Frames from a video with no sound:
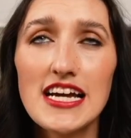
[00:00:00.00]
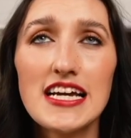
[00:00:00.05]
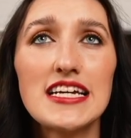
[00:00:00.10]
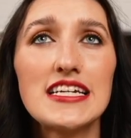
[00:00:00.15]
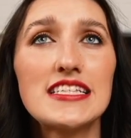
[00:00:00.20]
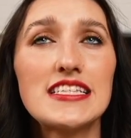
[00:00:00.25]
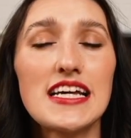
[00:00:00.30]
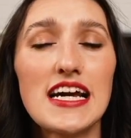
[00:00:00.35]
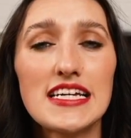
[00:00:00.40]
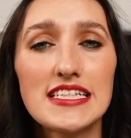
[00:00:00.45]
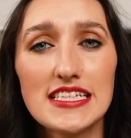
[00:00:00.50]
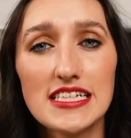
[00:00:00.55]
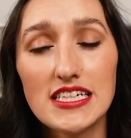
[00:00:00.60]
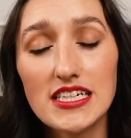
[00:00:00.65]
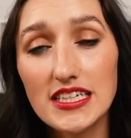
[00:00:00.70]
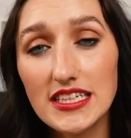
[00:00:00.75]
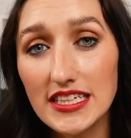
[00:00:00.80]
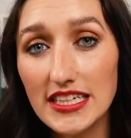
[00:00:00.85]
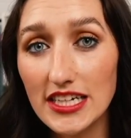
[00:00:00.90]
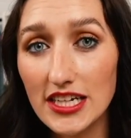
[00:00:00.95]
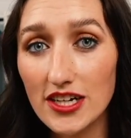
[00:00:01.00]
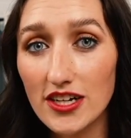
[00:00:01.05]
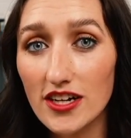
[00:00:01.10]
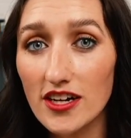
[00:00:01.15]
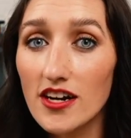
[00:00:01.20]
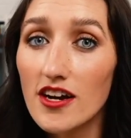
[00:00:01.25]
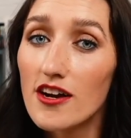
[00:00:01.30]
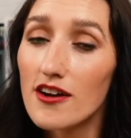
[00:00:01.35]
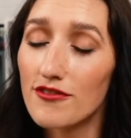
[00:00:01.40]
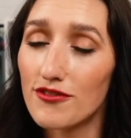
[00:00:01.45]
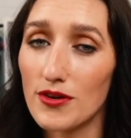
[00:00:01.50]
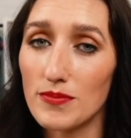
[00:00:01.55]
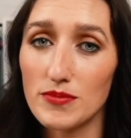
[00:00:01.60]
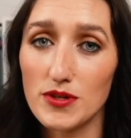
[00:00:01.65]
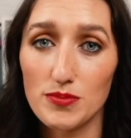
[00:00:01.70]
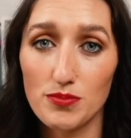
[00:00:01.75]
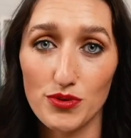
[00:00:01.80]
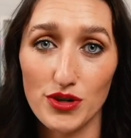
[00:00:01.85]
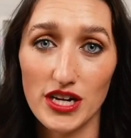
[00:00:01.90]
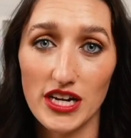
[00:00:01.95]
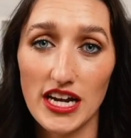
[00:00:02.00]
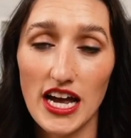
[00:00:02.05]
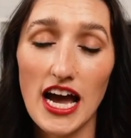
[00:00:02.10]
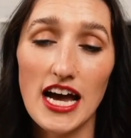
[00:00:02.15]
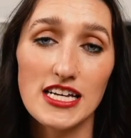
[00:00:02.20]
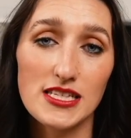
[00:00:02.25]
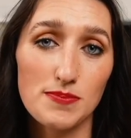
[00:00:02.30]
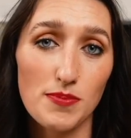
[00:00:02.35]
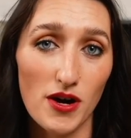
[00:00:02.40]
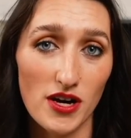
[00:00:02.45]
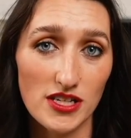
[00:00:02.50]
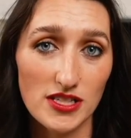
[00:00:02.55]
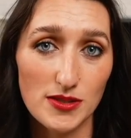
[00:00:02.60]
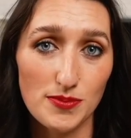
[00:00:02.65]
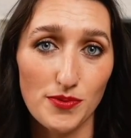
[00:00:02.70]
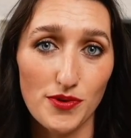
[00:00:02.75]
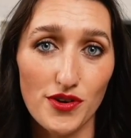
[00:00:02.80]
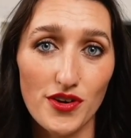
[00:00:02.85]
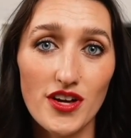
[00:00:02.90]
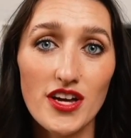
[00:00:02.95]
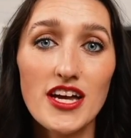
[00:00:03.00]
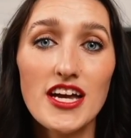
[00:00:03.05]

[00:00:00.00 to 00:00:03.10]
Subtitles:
is as clear from debris as possible.